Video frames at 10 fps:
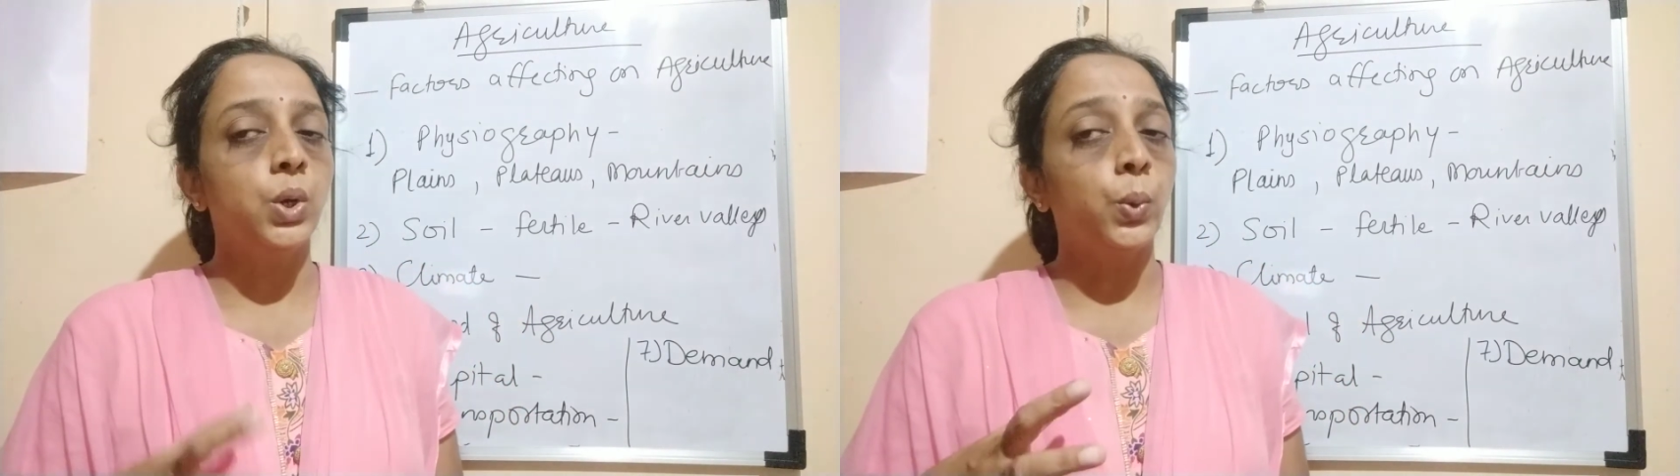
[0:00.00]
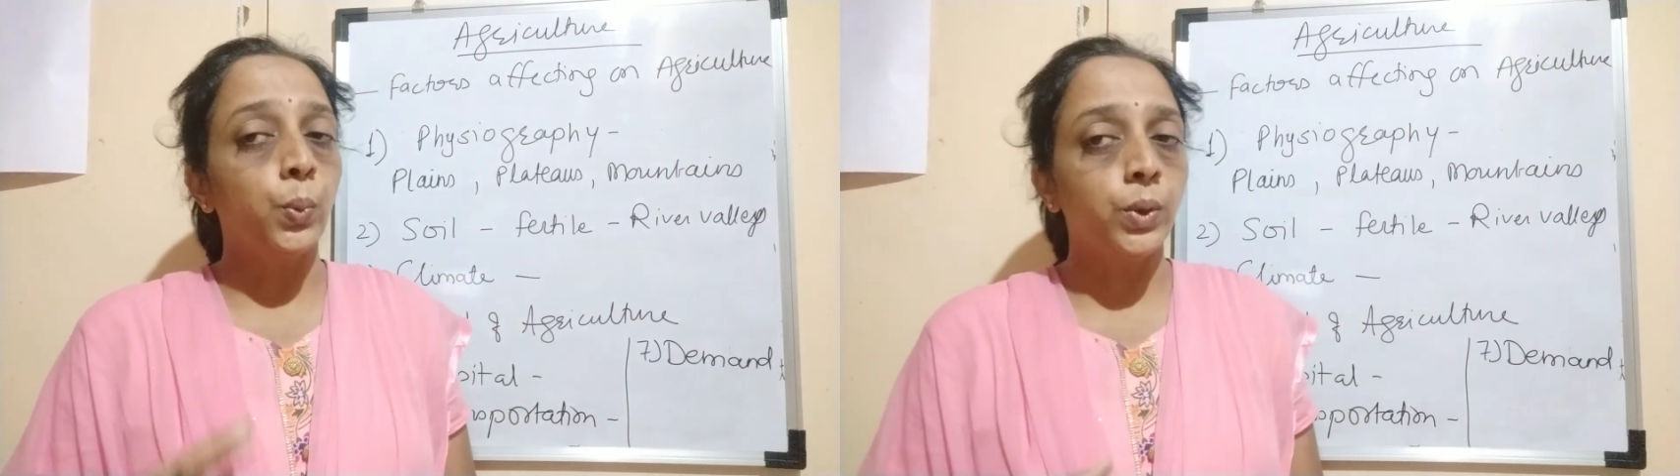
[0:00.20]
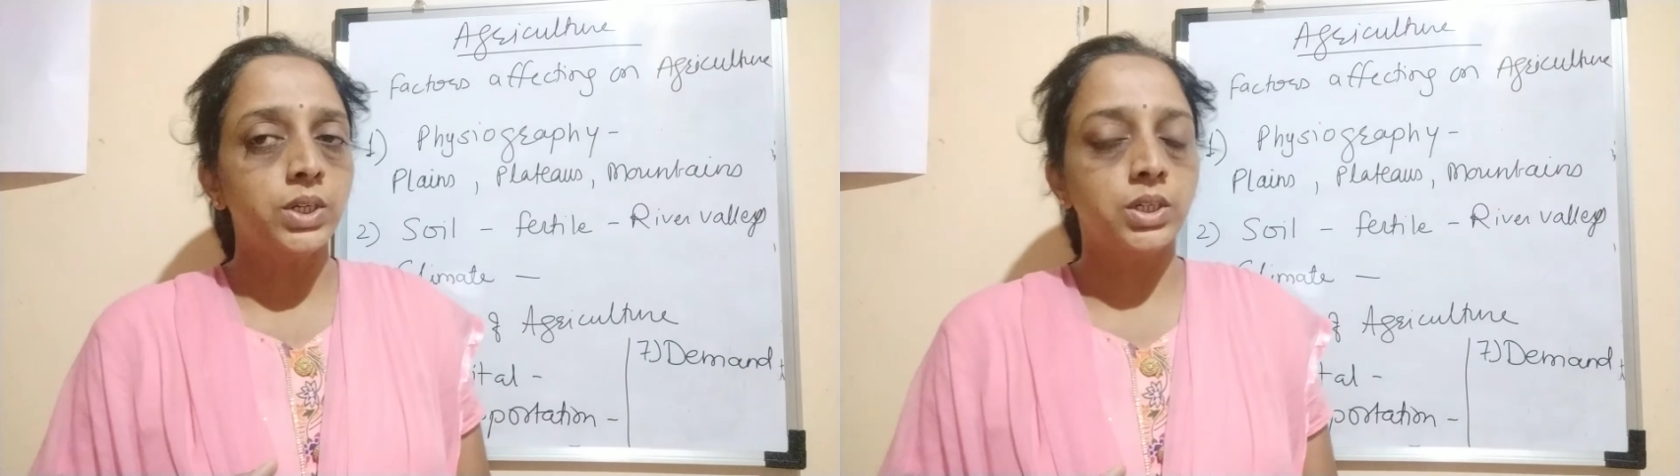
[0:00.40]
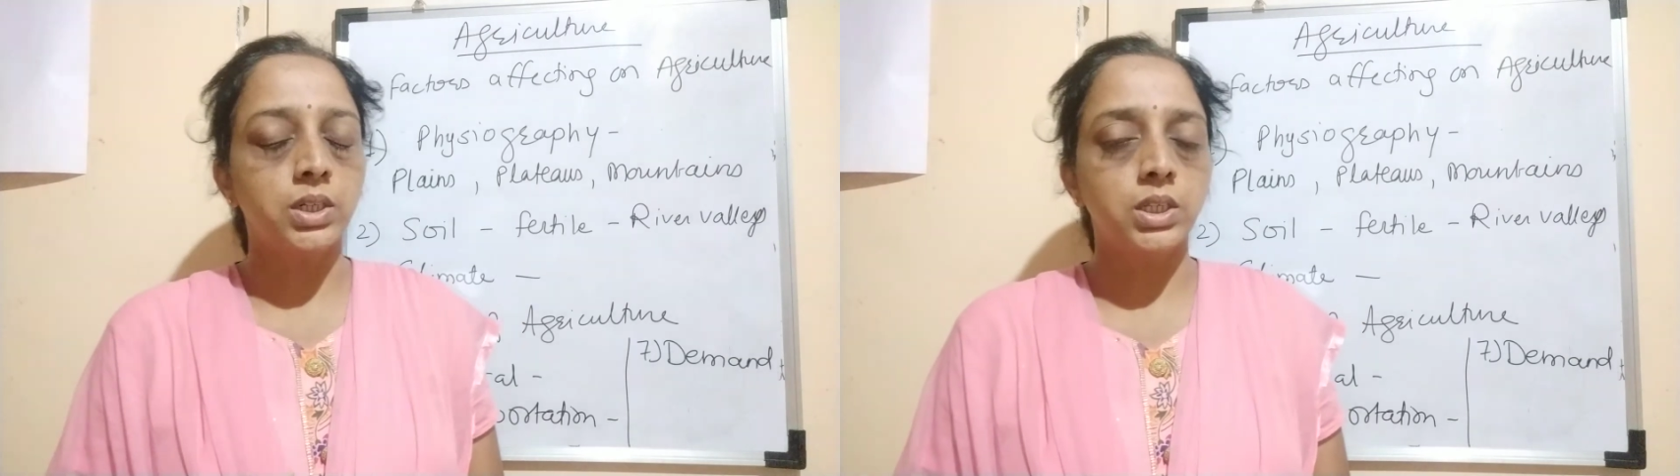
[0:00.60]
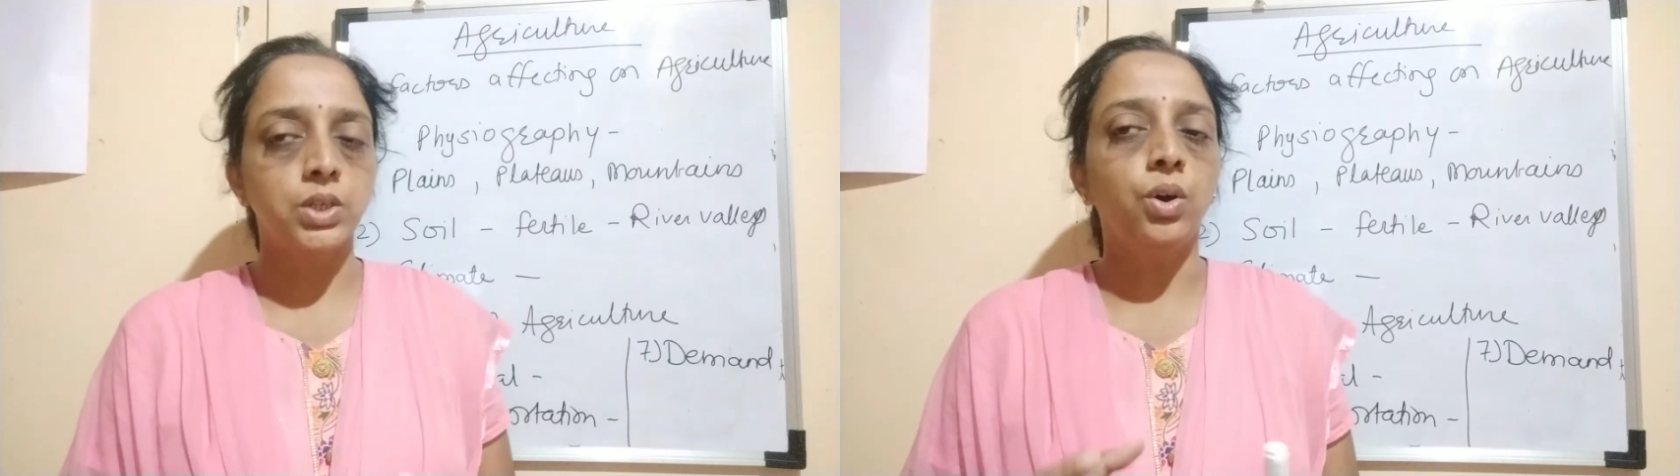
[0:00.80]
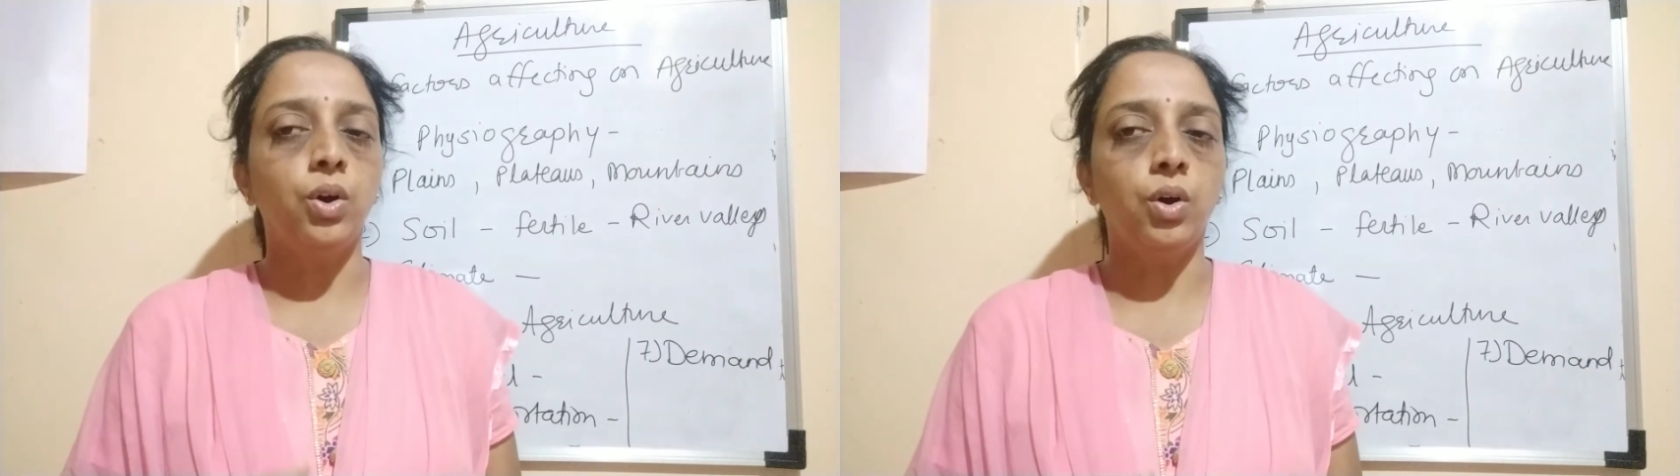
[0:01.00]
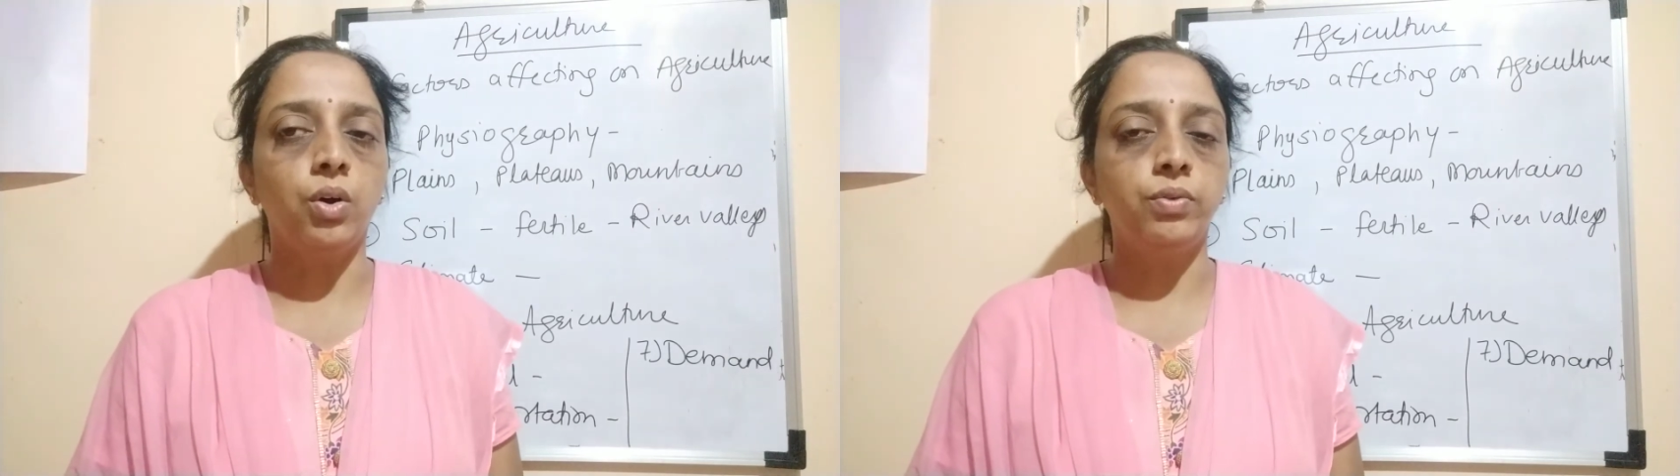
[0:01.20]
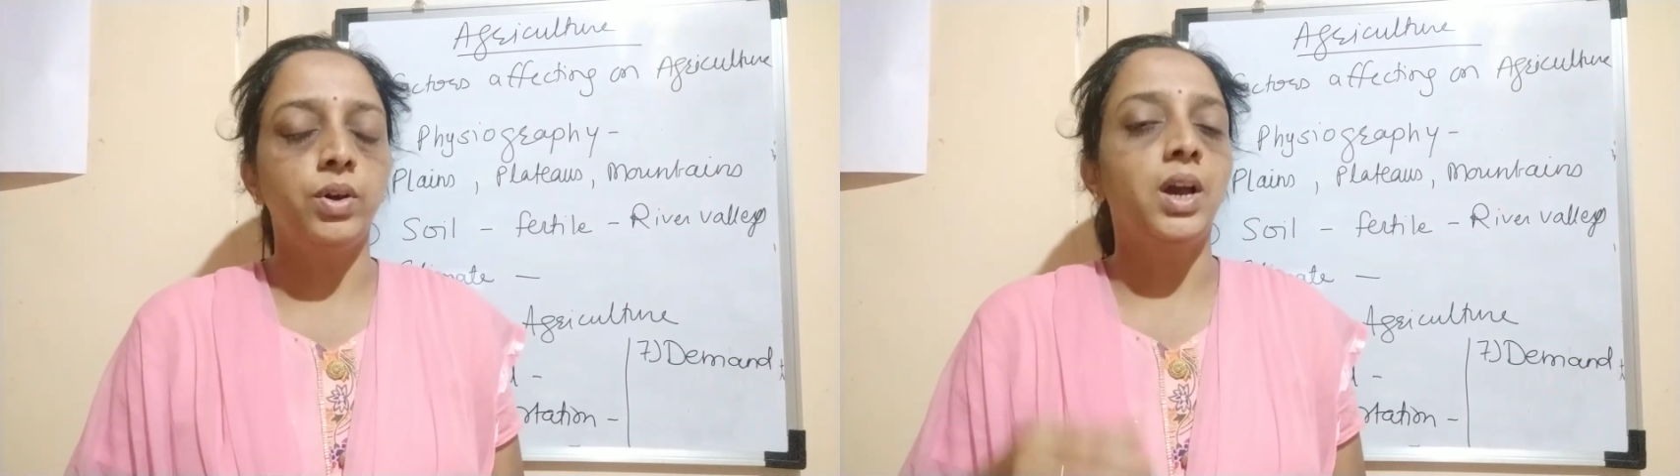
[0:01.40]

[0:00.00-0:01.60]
which is of